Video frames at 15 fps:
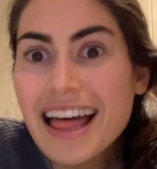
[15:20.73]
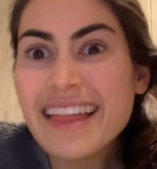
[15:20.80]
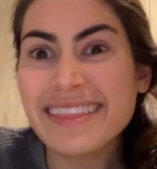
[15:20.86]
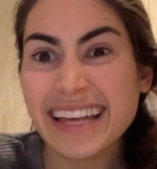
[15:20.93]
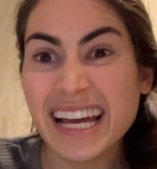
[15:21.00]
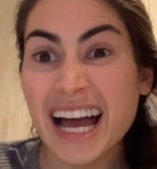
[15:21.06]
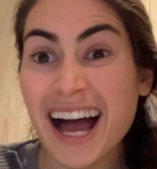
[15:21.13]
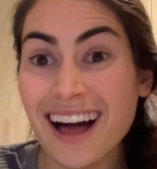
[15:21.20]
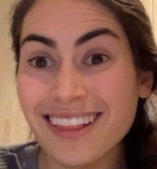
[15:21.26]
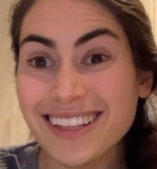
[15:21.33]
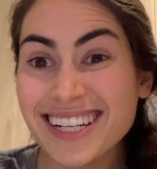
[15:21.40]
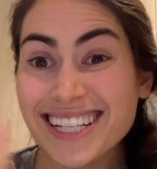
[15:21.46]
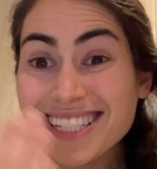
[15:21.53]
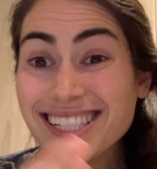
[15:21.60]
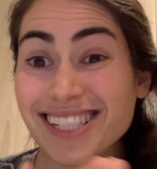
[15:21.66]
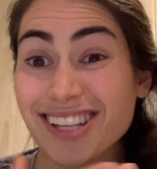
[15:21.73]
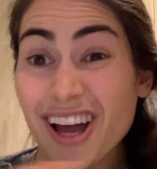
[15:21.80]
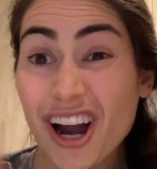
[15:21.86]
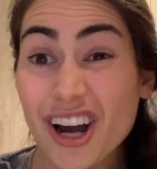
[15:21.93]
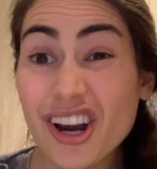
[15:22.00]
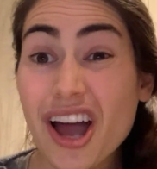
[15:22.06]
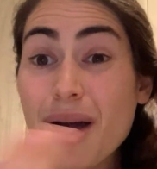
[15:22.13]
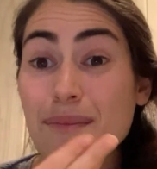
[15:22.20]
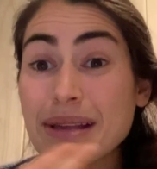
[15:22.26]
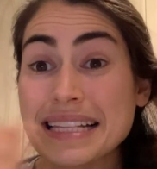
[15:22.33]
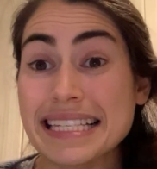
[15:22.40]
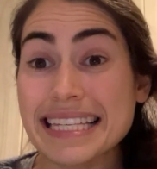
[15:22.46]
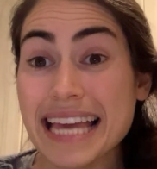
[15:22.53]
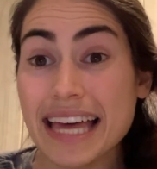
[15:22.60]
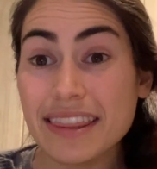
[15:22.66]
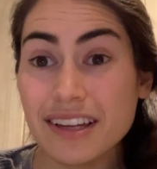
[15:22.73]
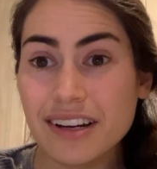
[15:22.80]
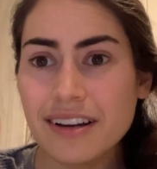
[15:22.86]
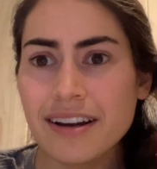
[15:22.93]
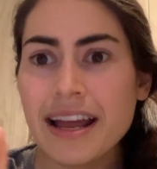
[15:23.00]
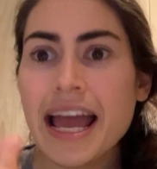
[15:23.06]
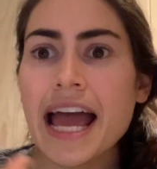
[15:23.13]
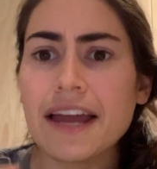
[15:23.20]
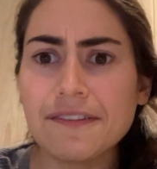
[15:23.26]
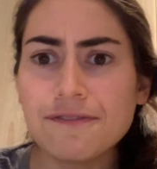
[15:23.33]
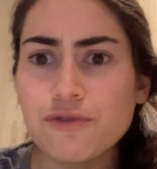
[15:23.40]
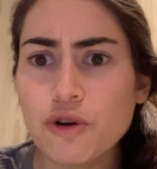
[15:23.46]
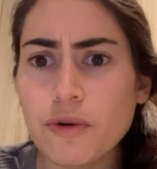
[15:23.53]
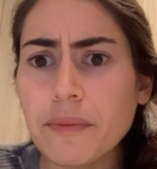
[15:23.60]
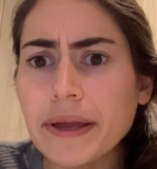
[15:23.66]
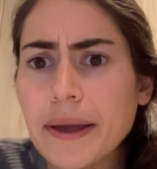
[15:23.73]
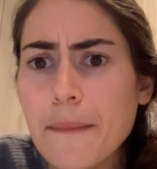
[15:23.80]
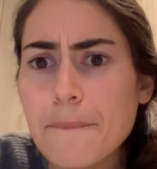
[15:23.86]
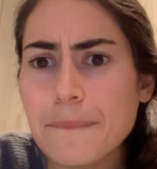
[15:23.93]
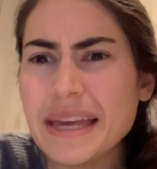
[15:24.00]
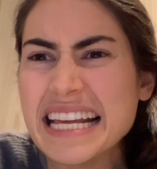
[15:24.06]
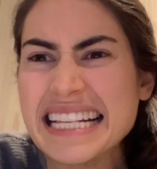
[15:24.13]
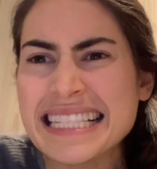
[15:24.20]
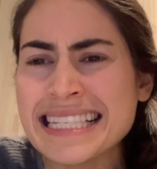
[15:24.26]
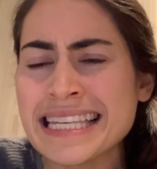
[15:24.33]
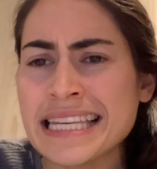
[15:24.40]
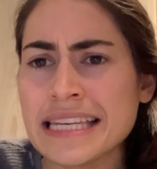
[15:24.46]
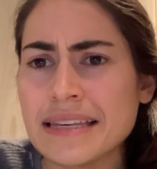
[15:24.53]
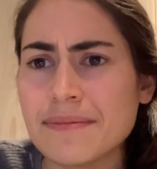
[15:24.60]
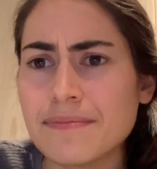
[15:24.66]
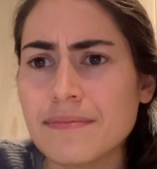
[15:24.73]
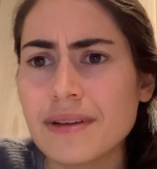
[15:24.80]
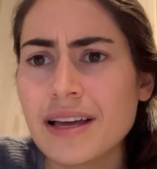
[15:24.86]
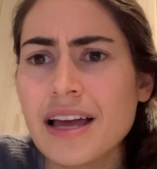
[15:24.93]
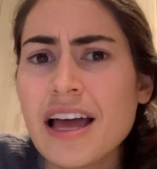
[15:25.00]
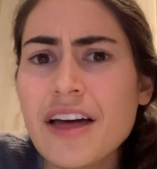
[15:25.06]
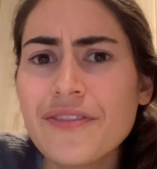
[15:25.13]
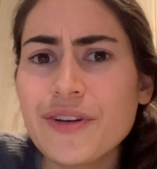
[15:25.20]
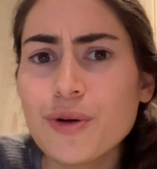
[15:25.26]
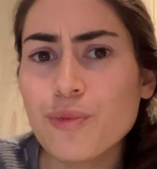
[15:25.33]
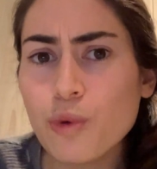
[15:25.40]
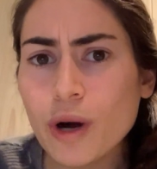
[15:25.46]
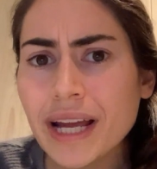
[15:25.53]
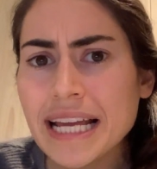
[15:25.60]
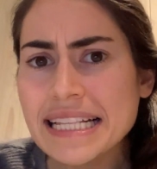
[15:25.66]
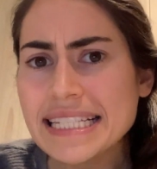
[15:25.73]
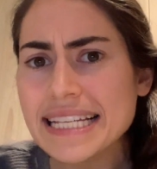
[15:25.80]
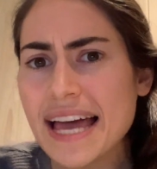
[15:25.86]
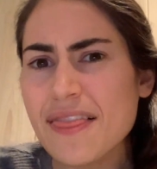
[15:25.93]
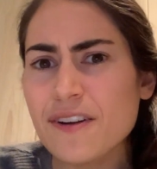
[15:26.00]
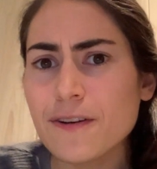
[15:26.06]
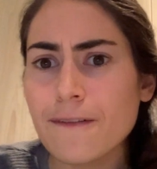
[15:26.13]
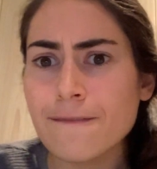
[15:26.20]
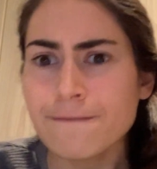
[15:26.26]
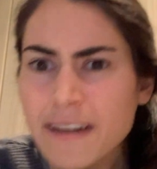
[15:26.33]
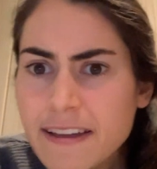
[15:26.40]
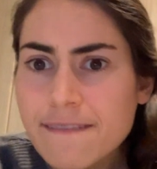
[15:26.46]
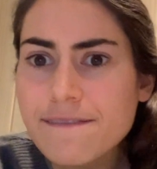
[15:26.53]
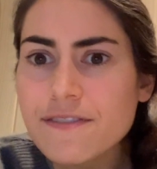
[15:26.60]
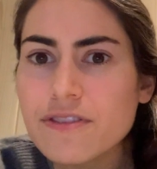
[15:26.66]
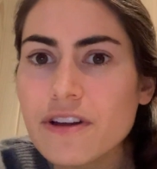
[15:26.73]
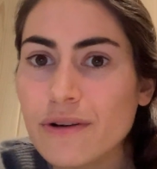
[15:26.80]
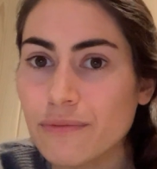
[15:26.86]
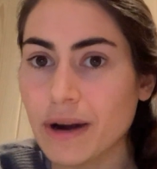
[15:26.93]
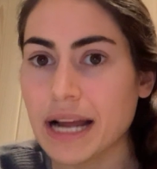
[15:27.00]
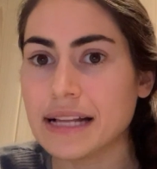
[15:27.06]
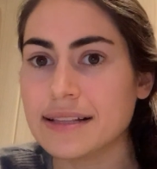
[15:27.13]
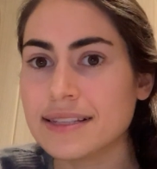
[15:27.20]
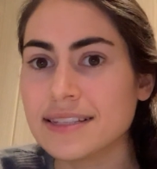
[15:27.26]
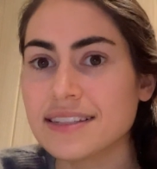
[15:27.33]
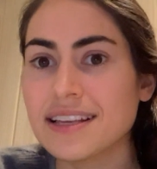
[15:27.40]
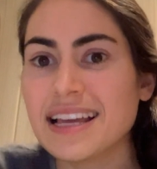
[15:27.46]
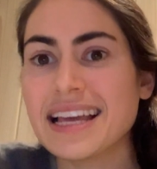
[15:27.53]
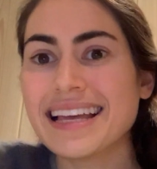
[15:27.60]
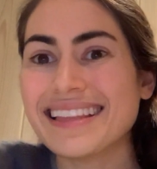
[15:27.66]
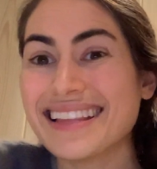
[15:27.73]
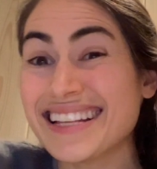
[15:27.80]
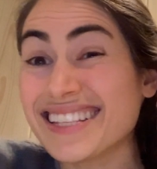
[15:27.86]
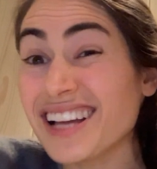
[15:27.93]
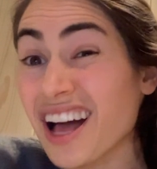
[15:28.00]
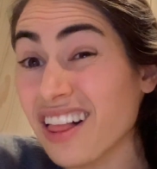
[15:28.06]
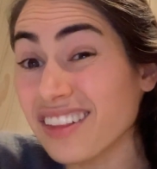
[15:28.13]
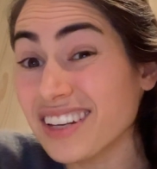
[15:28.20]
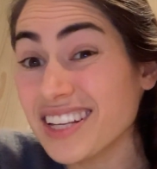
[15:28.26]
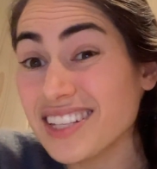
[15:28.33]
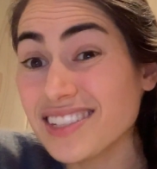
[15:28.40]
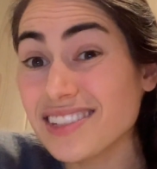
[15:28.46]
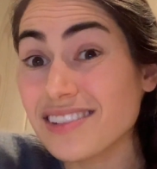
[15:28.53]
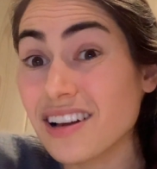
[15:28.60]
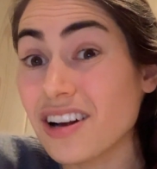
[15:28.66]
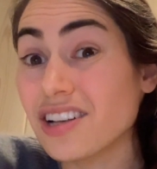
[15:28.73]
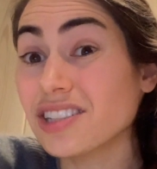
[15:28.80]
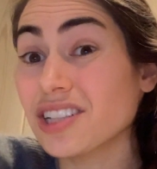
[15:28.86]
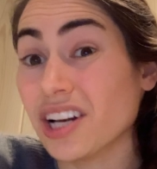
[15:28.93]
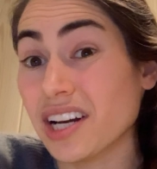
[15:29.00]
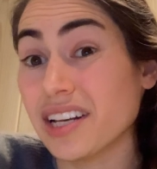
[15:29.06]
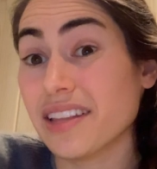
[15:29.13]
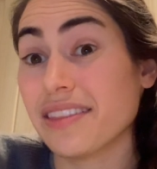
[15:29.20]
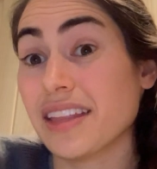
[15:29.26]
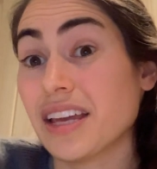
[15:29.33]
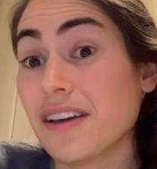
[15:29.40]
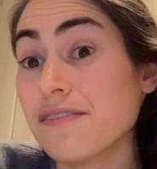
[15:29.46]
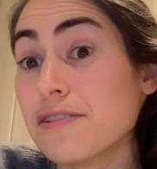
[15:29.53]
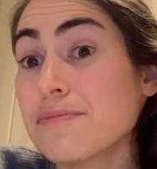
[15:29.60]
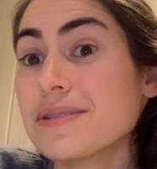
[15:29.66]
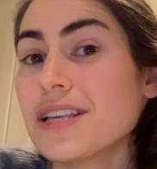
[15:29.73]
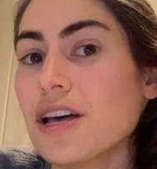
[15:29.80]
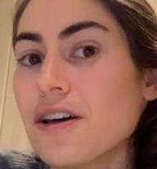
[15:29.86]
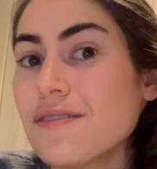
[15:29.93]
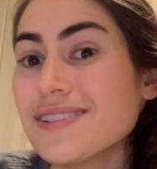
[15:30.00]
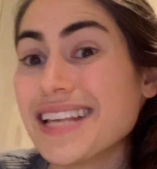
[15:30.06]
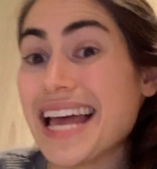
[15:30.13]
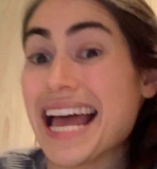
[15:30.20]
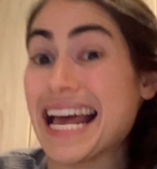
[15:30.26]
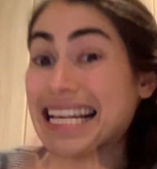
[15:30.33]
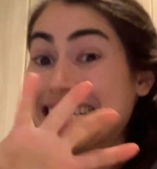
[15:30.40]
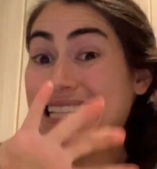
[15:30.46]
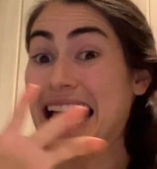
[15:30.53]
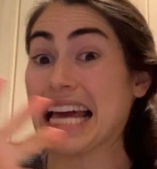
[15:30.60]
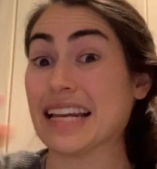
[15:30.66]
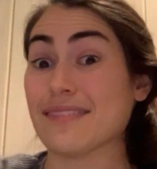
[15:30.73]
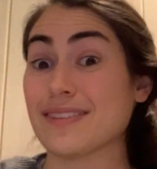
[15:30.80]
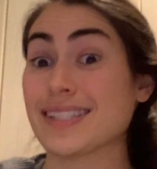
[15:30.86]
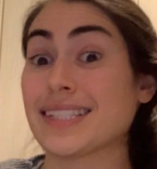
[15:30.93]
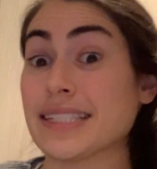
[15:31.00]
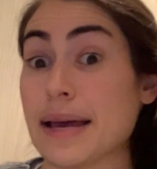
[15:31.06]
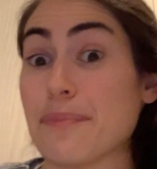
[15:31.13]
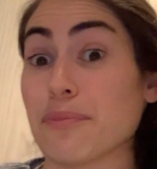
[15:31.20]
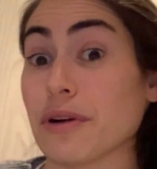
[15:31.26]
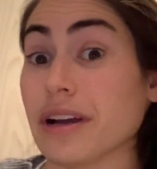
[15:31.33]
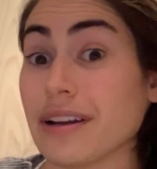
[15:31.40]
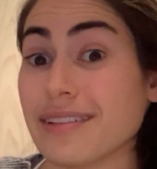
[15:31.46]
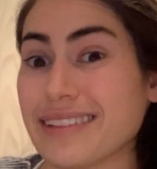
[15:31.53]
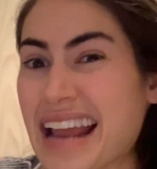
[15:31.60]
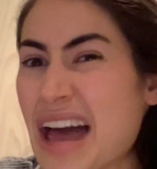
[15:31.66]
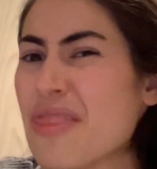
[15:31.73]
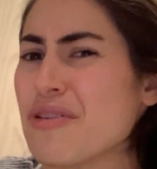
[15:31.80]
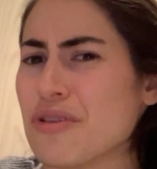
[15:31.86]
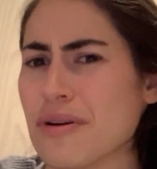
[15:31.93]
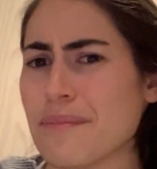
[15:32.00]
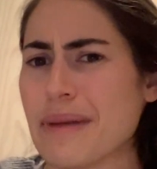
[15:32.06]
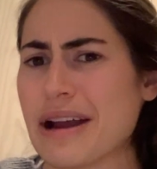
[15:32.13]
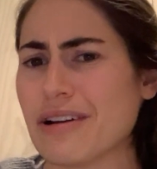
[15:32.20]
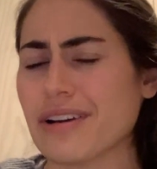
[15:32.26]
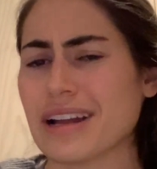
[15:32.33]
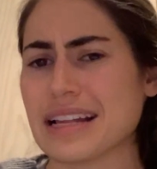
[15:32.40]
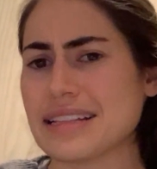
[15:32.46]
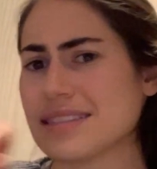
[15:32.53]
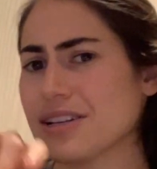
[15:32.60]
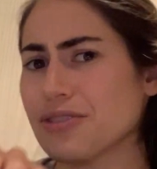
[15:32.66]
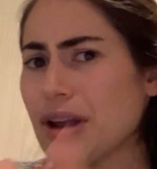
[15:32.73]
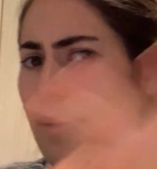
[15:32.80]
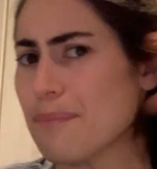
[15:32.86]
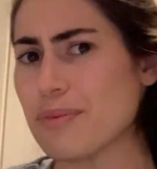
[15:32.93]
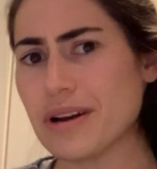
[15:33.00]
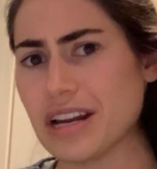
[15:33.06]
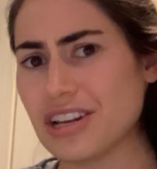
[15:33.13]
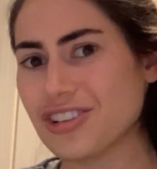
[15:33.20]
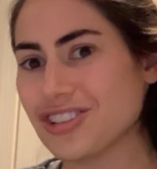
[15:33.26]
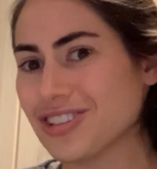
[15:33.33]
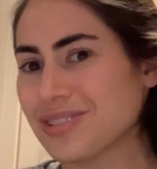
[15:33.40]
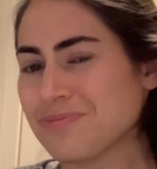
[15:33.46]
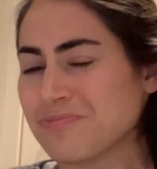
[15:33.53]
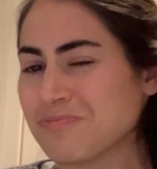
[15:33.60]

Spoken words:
The colonists are coming together and forming a big team. They're working together to fight for their rights. These colonists are starting to think of themselves as kind of separate. Now they're Americans. They're not British.